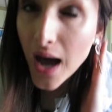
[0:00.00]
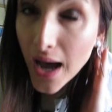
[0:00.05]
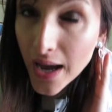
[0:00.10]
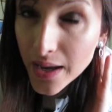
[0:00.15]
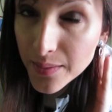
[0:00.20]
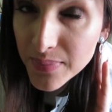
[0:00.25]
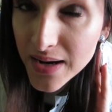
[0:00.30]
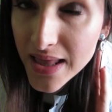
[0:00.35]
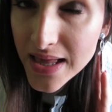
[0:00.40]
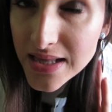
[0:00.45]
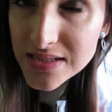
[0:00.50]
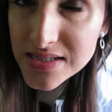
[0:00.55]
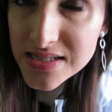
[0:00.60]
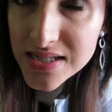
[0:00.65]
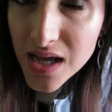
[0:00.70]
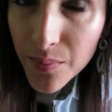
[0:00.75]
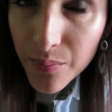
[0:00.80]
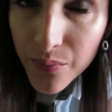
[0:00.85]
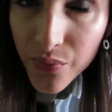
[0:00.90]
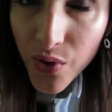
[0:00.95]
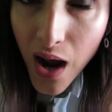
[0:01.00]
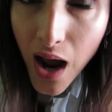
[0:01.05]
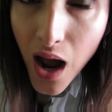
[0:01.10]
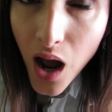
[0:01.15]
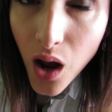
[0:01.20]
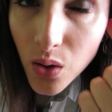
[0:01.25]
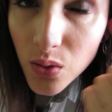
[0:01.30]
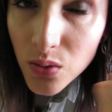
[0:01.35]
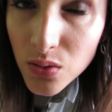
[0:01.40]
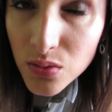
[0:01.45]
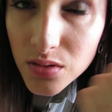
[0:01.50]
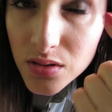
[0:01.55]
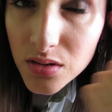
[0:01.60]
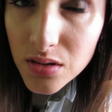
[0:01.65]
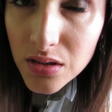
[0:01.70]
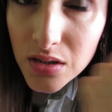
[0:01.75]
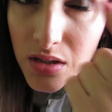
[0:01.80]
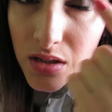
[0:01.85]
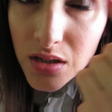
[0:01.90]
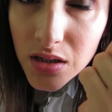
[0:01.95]
I blend some
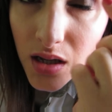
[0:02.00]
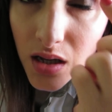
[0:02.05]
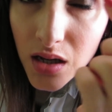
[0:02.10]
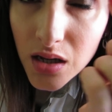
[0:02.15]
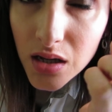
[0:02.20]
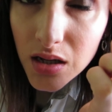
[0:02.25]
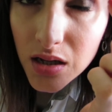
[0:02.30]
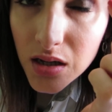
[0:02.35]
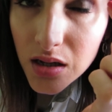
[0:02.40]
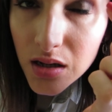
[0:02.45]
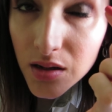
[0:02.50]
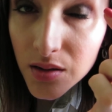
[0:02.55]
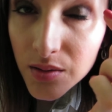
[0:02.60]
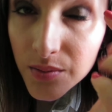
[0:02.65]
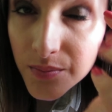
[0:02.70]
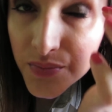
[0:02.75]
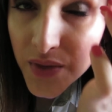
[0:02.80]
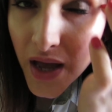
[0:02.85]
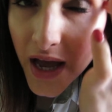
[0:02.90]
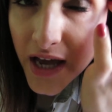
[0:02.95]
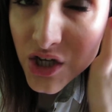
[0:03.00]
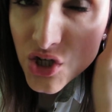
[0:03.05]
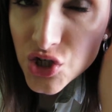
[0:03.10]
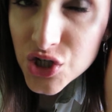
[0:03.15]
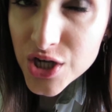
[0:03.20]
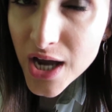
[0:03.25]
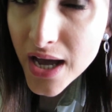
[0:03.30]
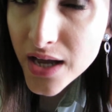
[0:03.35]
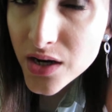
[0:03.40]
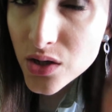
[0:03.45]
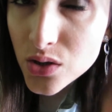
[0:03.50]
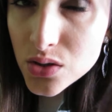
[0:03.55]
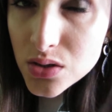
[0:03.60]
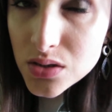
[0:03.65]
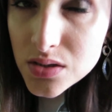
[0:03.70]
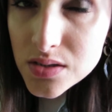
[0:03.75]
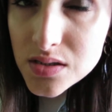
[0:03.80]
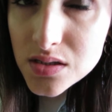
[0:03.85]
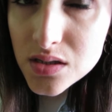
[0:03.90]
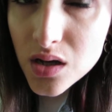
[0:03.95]
brown um,
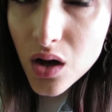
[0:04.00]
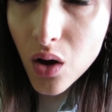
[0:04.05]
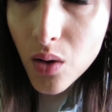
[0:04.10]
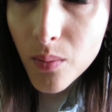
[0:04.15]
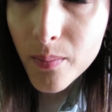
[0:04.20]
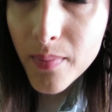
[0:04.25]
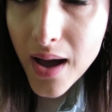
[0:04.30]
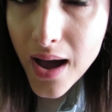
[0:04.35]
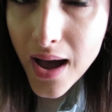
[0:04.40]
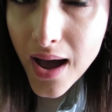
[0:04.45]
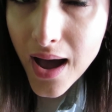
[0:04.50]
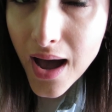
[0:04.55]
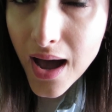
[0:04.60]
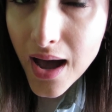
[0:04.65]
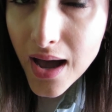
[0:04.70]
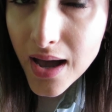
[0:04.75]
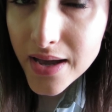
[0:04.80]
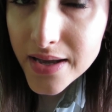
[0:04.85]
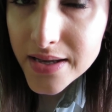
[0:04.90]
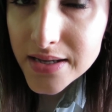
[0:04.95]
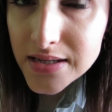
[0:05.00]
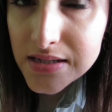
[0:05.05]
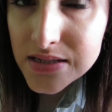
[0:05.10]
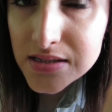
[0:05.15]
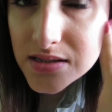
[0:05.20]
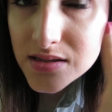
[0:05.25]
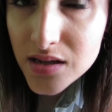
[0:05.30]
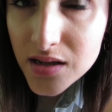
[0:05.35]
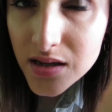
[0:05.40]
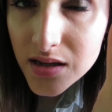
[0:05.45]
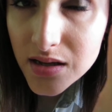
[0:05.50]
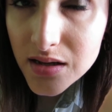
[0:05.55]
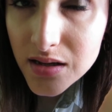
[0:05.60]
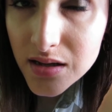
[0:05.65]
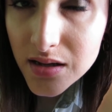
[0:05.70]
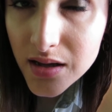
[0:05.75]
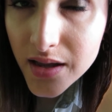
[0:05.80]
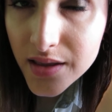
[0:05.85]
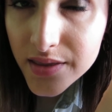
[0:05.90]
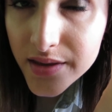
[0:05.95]
eyeshadows on my eyes
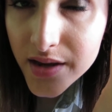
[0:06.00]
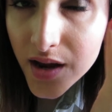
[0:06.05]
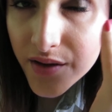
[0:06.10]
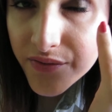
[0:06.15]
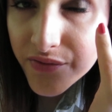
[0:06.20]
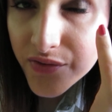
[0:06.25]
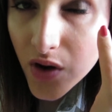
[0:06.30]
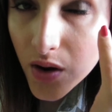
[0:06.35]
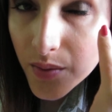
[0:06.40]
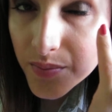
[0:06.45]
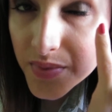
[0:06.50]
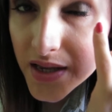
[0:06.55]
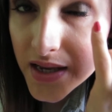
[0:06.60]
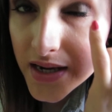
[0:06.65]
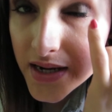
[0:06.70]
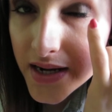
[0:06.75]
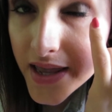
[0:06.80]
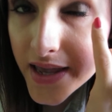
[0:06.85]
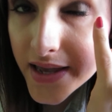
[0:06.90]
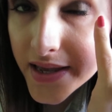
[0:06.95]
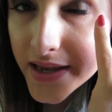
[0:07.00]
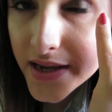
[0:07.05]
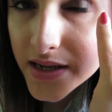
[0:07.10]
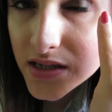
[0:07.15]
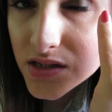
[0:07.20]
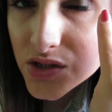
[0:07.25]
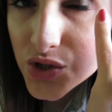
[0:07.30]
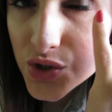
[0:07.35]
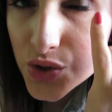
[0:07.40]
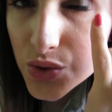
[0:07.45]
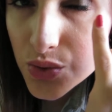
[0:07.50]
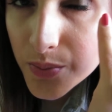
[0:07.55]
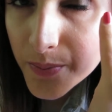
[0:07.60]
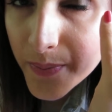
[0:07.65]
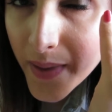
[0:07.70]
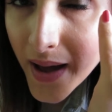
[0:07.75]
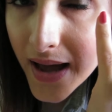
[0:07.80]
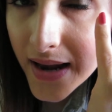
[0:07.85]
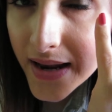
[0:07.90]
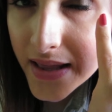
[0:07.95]
uh, and they are from the Naked 2
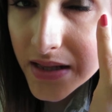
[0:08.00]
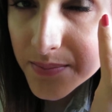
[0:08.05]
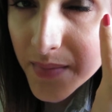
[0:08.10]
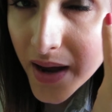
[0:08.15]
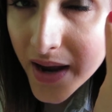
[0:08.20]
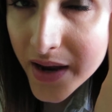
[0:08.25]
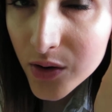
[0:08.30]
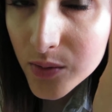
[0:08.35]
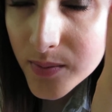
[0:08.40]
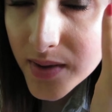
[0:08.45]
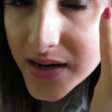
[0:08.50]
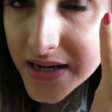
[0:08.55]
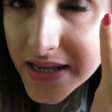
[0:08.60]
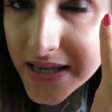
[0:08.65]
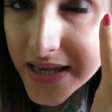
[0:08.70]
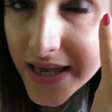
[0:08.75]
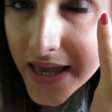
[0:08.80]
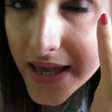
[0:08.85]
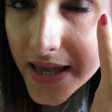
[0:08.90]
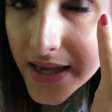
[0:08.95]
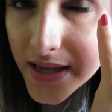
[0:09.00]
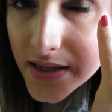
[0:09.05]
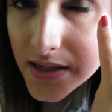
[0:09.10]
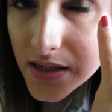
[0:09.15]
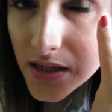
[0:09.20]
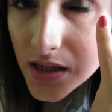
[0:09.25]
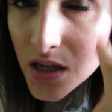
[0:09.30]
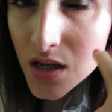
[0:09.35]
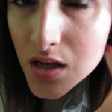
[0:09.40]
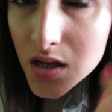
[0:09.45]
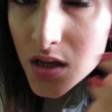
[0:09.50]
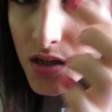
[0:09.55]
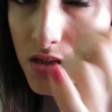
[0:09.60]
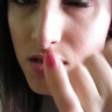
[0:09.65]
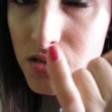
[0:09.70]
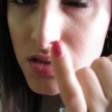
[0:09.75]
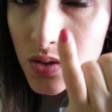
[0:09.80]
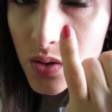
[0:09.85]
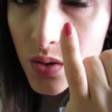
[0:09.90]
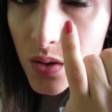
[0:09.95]
palette by Urban Decay.
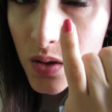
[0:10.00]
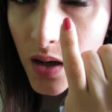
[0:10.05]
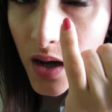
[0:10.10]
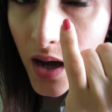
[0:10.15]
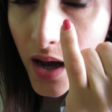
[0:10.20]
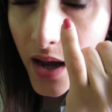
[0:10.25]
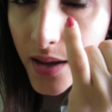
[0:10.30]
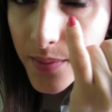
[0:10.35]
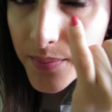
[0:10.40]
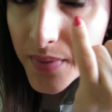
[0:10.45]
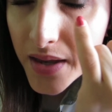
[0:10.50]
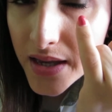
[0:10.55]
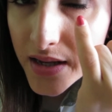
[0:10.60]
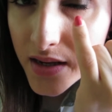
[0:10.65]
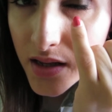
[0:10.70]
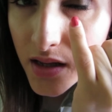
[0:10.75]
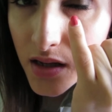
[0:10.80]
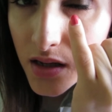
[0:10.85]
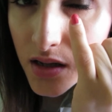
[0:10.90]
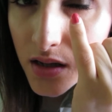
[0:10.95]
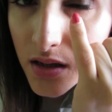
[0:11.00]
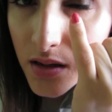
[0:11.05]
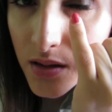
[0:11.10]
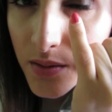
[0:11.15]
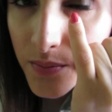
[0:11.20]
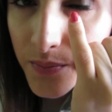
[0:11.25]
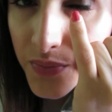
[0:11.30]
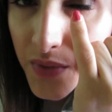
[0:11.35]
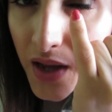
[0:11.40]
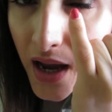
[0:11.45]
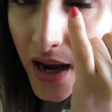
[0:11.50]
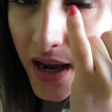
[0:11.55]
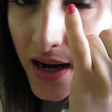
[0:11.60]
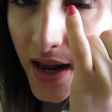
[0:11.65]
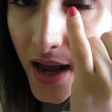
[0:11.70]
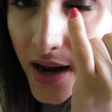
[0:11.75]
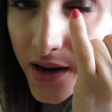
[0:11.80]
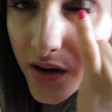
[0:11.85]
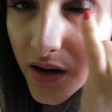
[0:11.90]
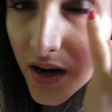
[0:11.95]
So I made um,
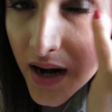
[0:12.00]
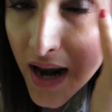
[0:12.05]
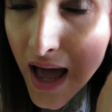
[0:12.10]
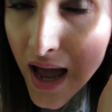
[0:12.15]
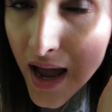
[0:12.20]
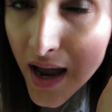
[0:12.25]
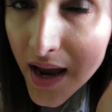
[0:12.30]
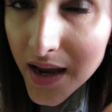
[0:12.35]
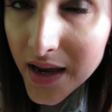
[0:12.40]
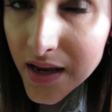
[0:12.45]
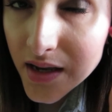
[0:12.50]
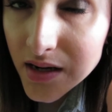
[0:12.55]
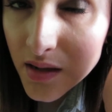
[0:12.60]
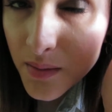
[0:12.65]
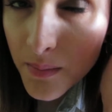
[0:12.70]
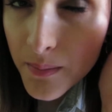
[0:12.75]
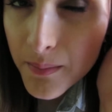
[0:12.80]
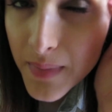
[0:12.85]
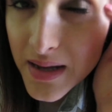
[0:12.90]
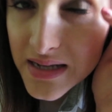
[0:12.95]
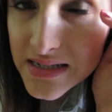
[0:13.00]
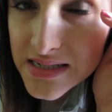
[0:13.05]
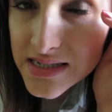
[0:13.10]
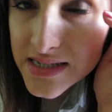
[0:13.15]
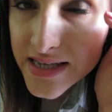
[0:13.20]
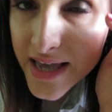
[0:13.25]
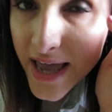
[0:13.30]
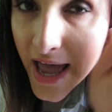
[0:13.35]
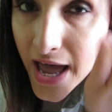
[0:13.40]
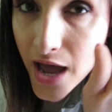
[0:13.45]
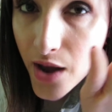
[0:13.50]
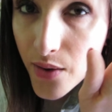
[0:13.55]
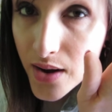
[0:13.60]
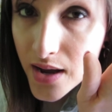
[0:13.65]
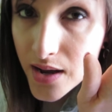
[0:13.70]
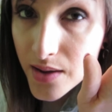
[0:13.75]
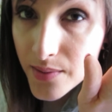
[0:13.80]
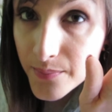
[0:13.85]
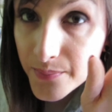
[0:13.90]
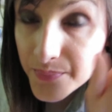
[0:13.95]
eyeliner line,
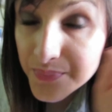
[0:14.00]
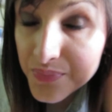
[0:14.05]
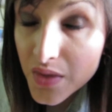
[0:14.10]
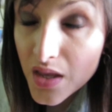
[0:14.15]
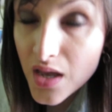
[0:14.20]
mascara